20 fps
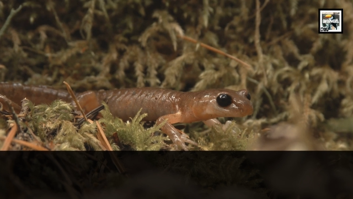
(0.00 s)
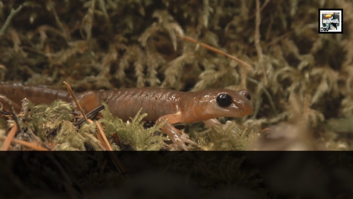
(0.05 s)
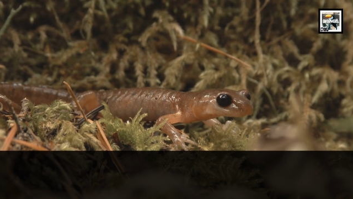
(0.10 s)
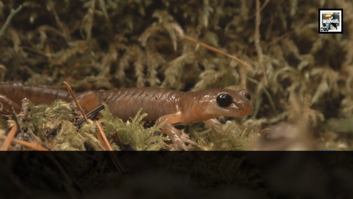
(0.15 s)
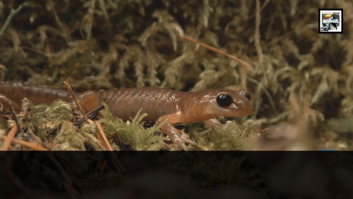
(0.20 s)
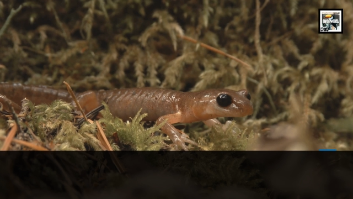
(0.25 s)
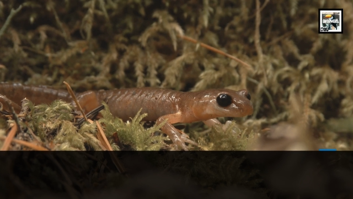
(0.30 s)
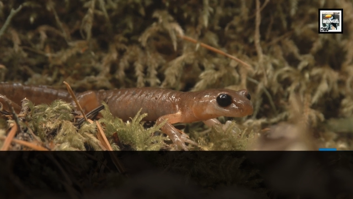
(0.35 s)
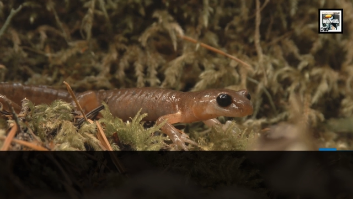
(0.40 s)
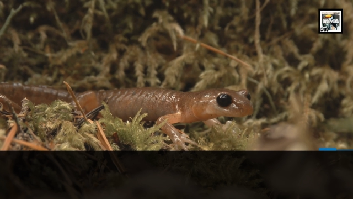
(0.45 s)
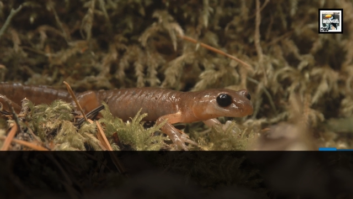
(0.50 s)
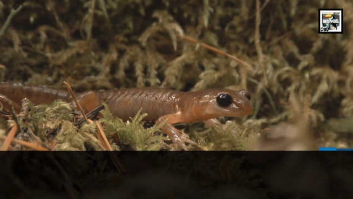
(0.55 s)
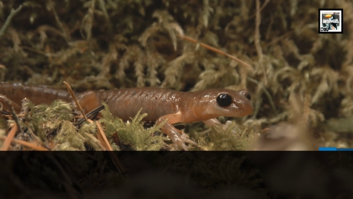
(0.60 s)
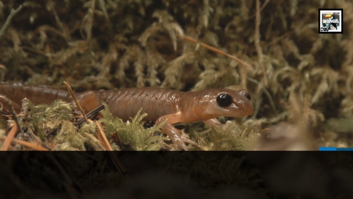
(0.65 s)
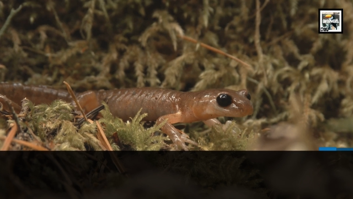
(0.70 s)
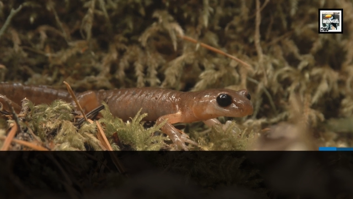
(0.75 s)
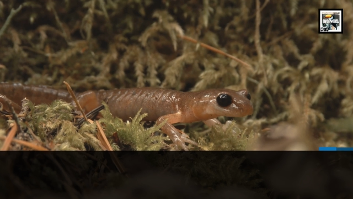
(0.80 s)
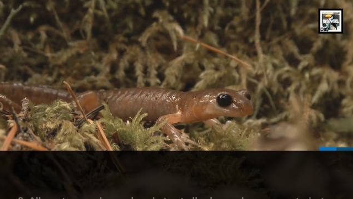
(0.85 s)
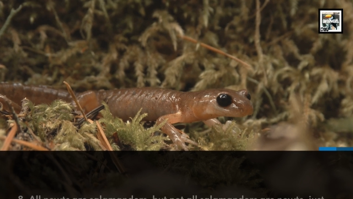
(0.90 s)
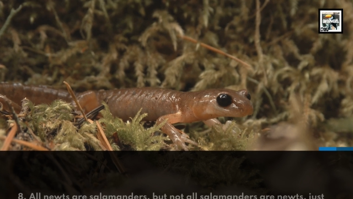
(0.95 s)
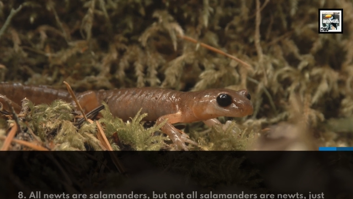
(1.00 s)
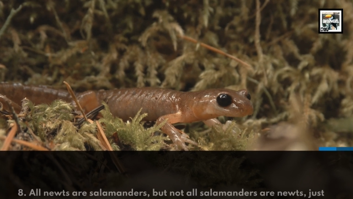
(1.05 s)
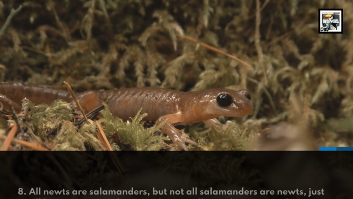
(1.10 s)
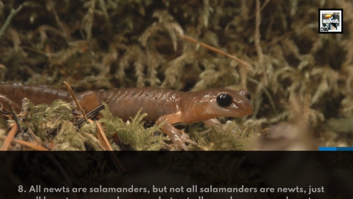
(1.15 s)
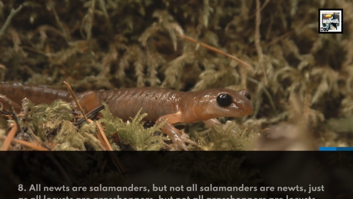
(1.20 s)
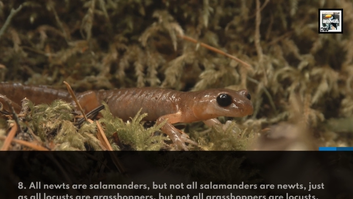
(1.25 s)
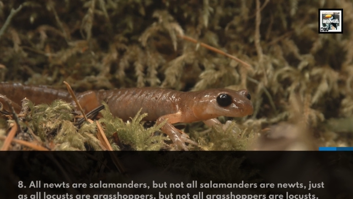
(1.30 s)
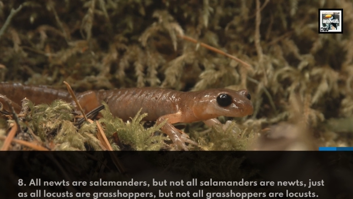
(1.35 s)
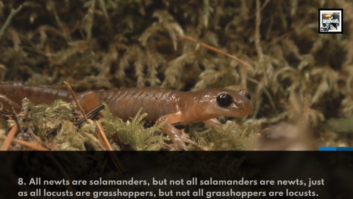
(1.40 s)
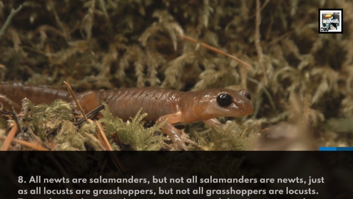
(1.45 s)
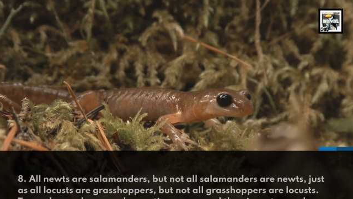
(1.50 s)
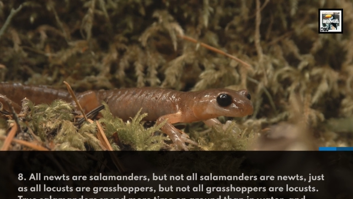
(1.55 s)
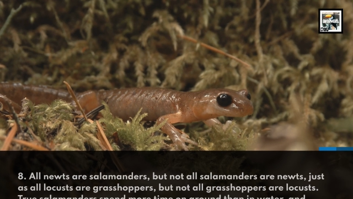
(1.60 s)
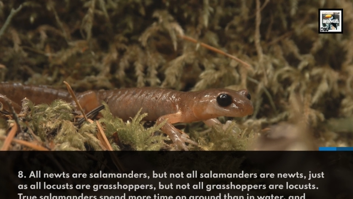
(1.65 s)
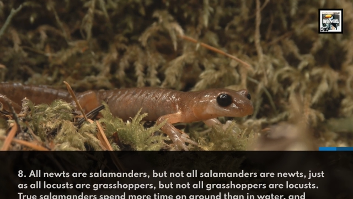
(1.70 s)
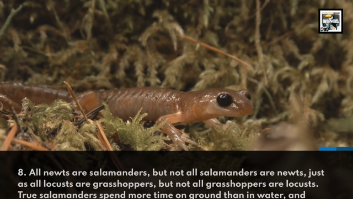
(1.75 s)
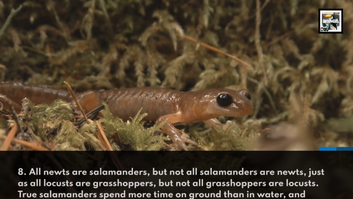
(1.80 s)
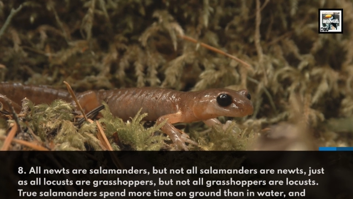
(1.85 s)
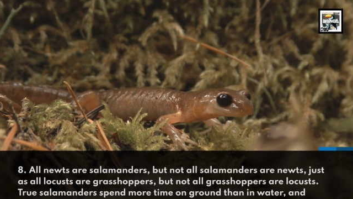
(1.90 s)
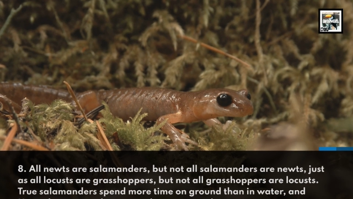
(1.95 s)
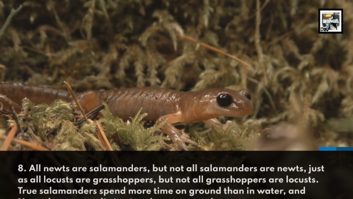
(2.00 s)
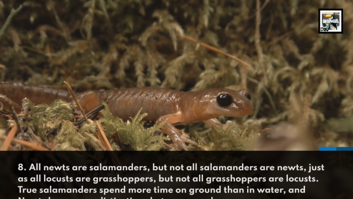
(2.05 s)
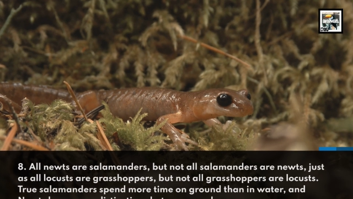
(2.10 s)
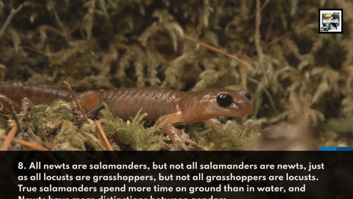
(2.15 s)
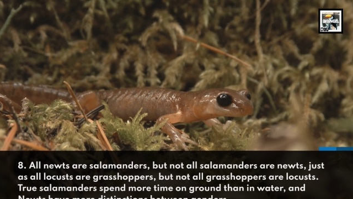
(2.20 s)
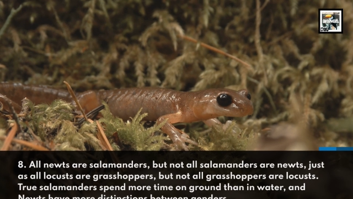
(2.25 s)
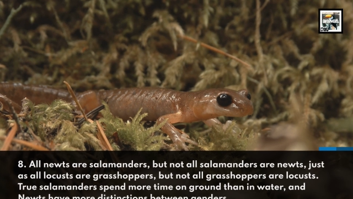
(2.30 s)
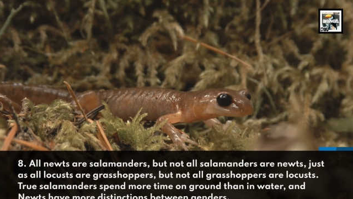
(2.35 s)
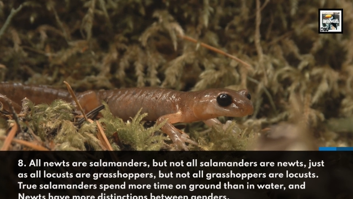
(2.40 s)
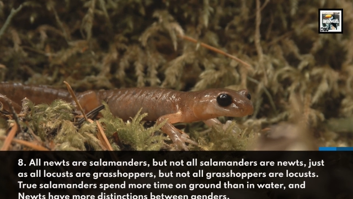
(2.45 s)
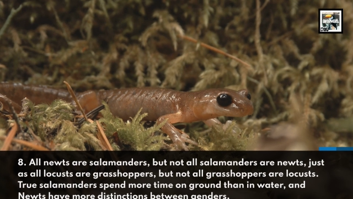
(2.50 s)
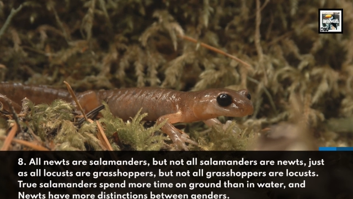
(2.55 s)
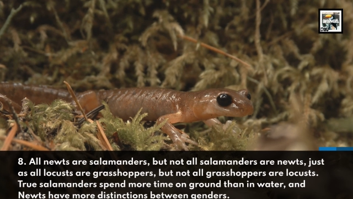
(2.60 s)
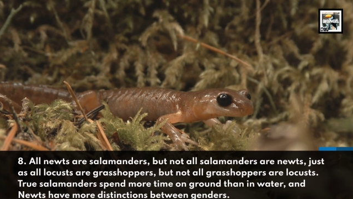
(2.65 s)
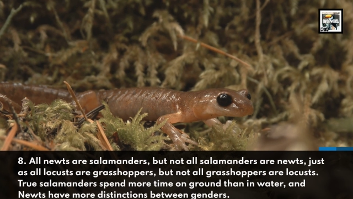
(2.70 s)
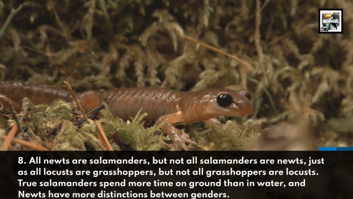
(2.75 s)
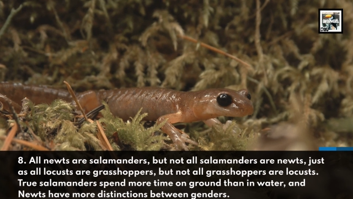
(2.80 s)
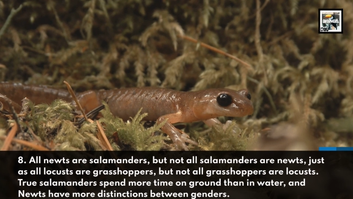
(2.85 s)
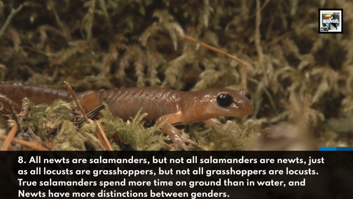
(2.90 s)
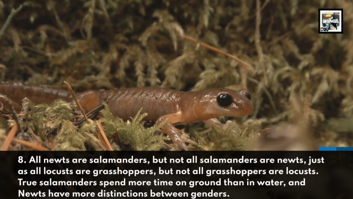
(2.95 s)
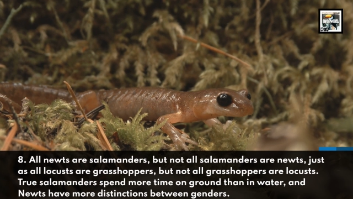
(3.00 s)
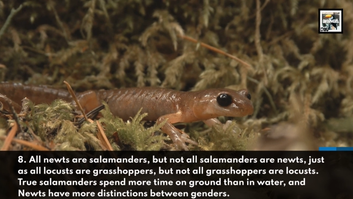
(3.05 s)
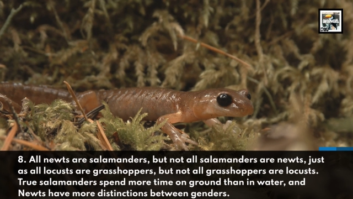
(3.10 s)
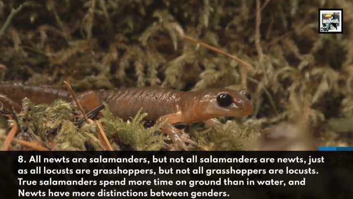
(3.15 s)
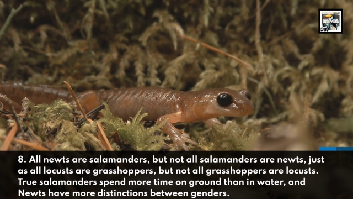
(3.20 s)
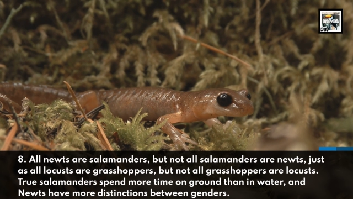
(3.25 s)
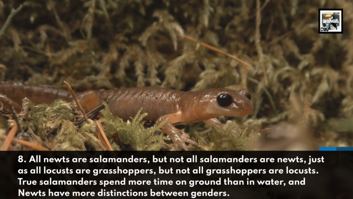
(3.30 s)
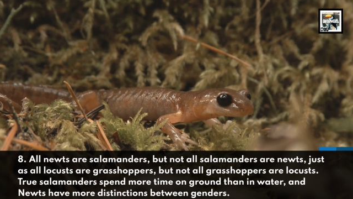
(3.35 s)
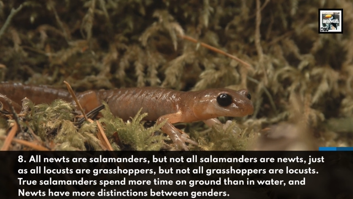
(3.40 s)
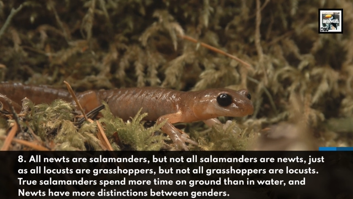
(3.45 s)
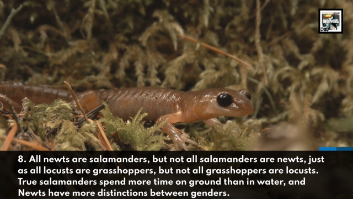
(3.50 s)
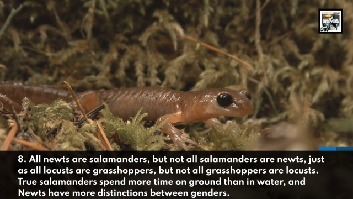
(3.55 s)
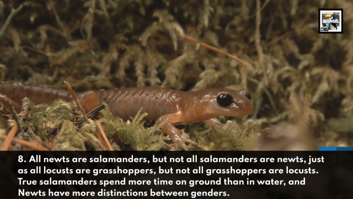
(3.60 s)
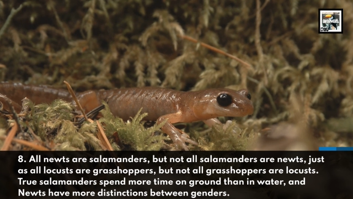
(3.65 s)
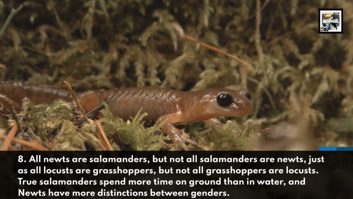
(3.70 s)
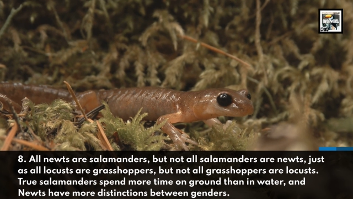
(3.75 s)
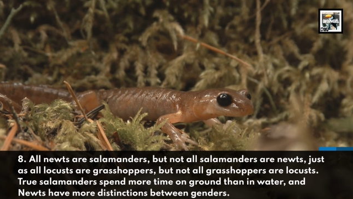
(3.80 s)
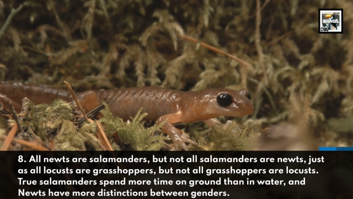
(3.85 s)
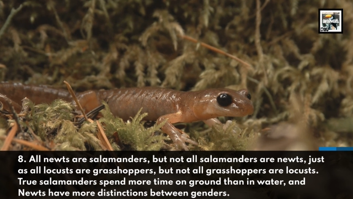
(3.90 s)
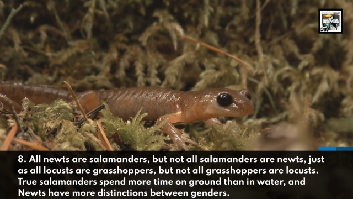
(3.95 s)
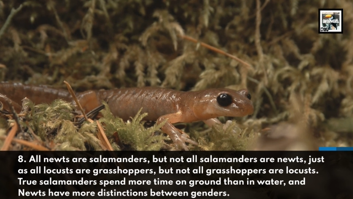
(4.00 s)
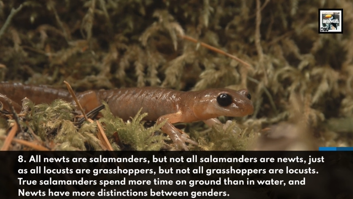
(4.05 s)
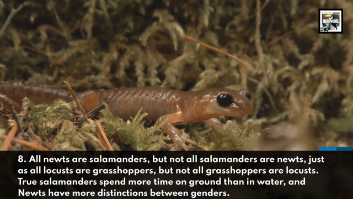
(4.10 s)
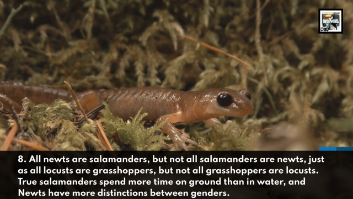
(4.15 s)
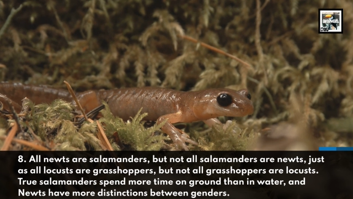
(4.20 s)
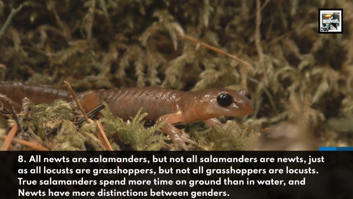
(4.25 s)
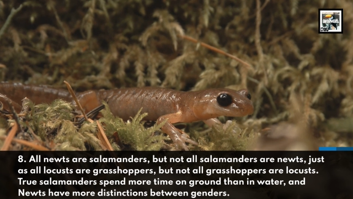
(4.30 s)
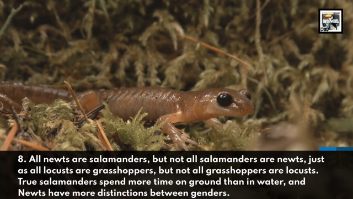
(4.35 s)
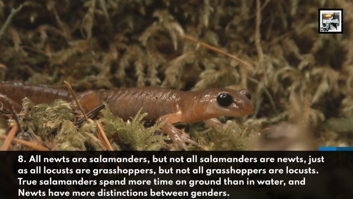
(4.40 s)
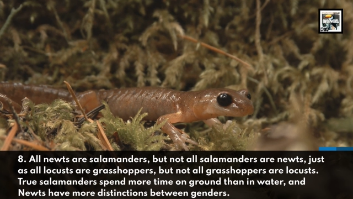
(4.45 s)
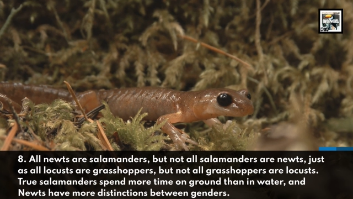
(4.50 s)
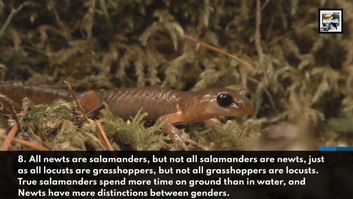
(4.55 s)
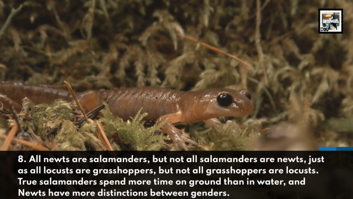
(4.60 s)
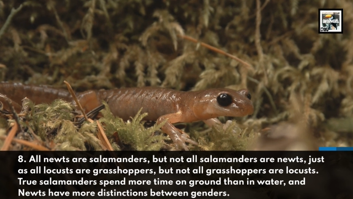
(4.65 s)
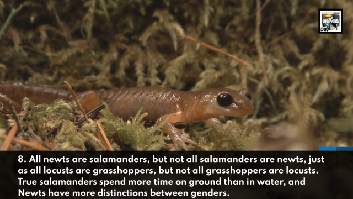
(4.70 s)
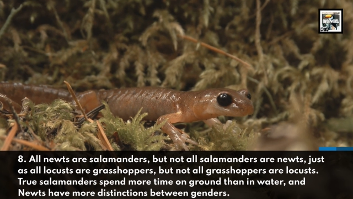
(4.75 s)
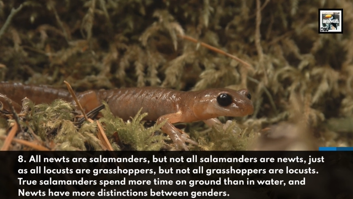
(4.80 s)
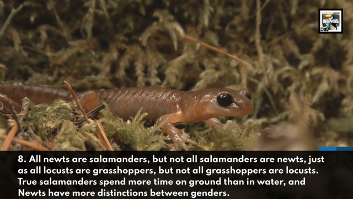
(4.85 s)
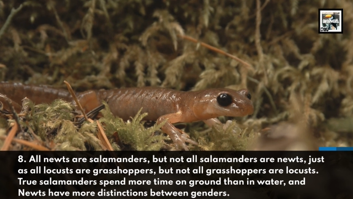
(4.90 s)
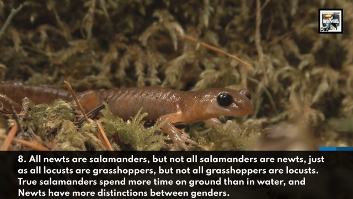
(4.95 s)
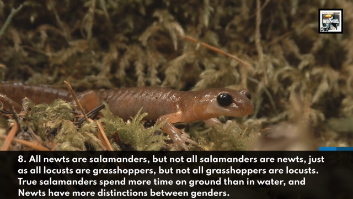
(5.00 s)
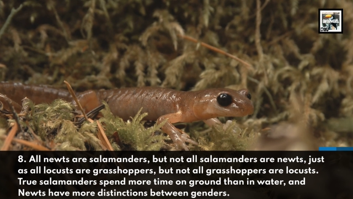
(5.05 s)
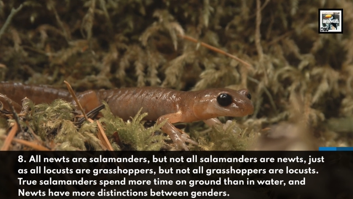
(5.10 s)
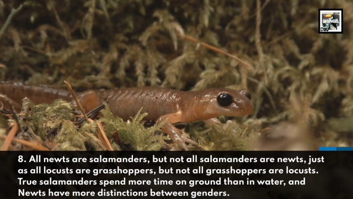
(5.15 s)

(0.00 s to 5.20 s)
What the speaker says: [unreadable: no face in view]